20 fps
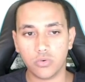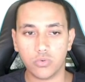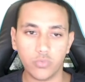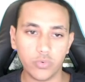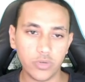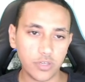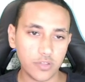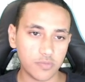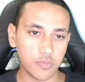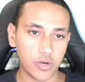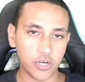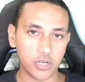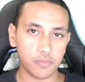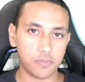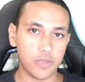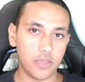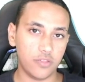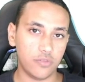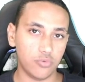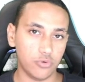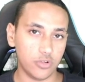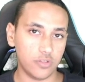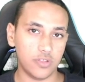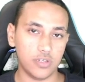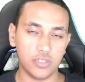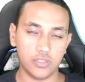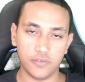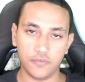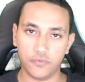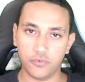Wix Marketplace works in
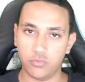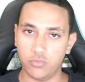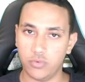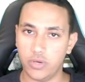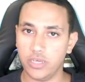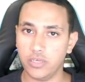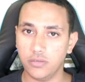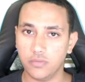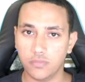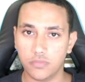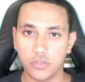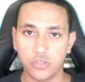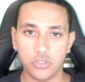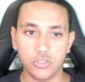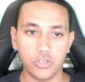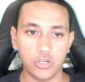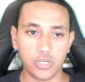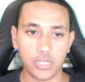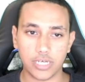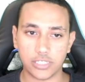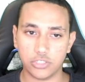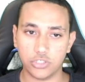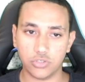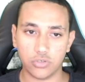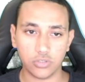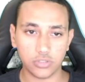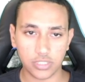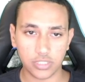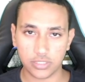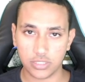a different way. You don't actually
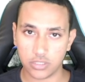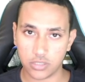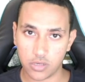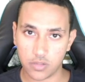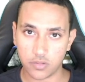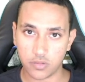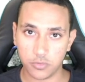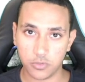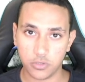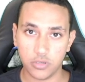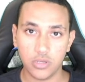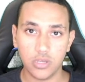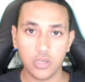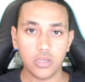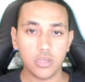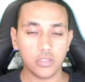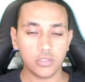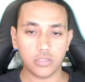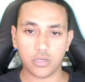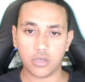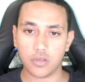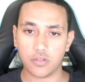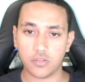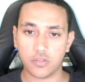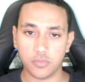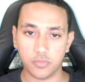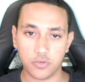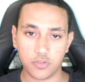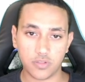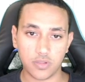contact the
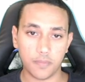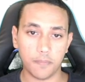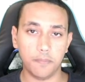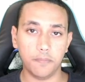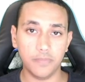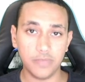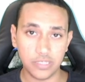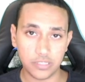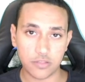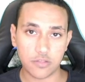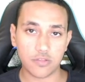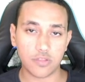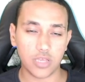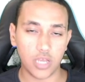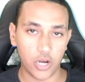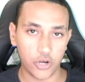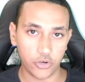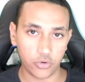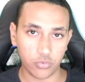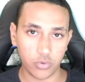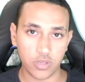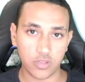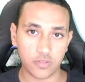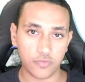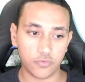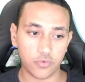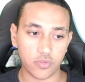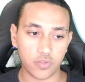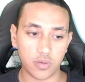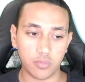customer submits a request
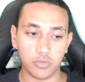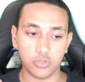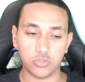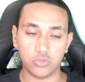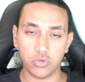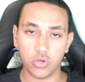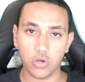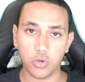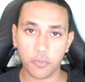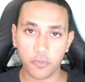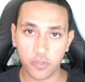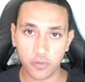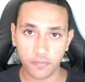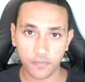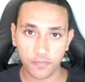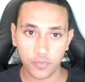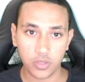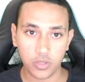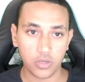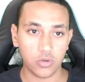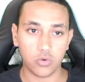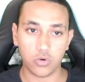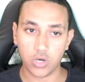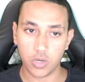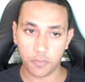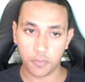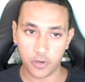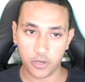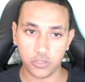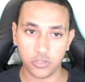for someone to help them or a
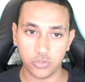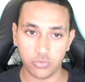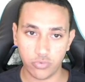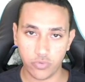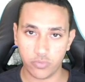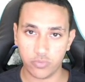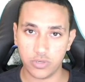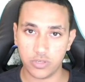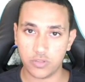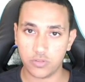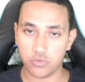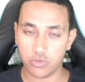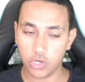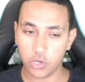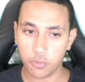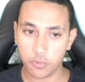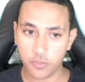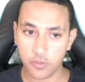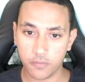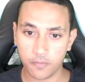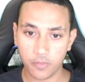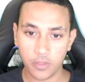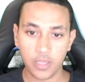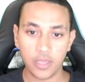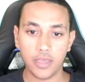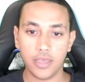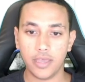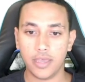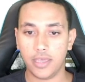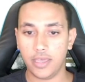partner with Wix to help them,
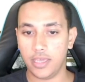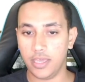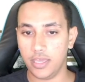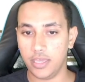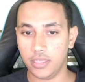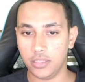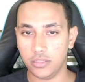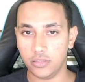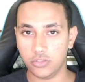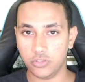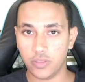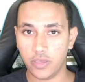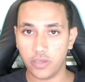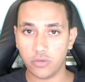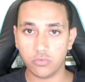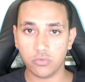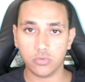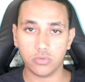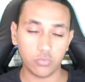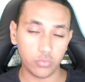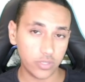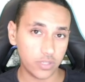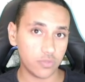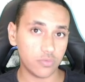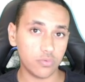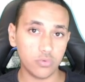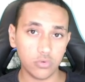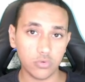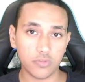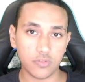and Wix
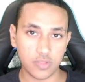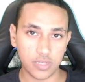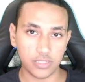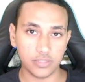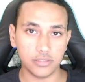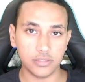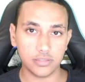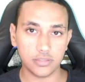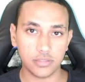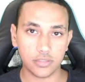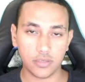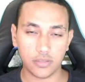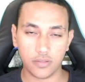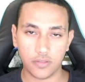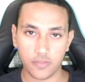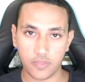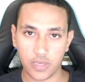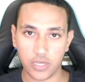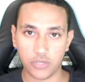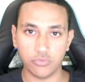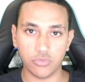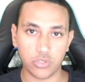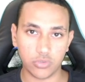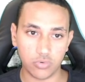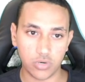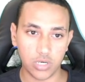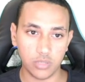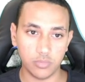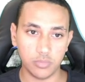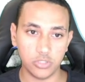will send that
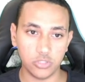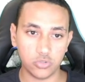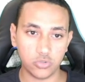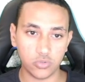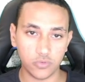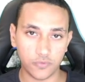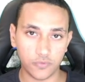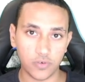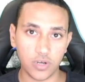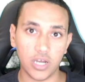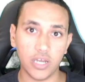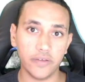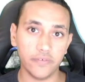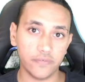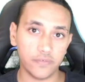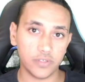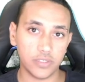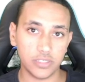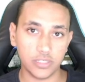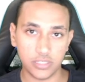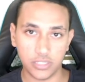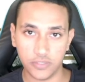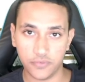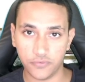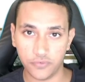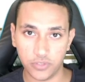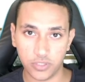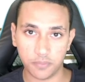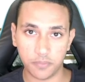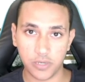requirement to 5
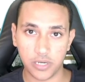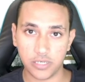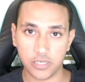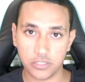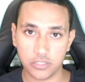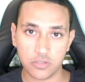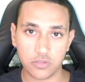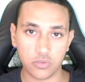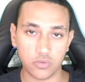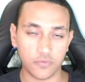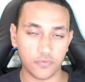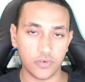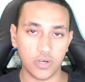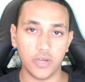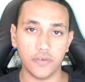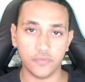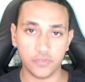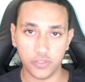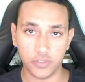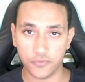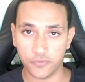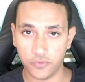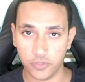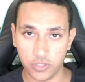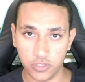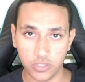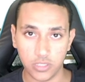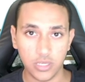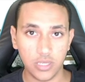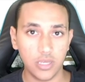different partners or 5 different